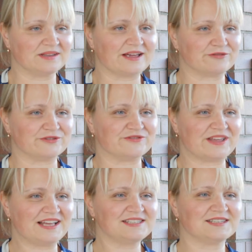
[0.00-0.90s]
lover of
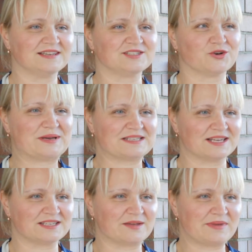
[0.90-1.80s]
that. He's always
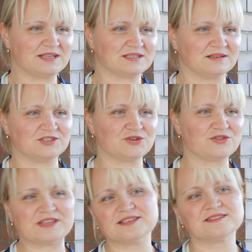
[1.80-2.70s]
asking me to do
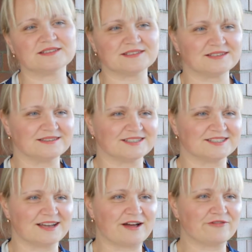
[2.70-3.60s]
things that the
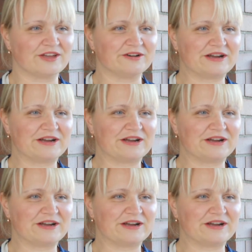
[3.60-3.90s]
staff here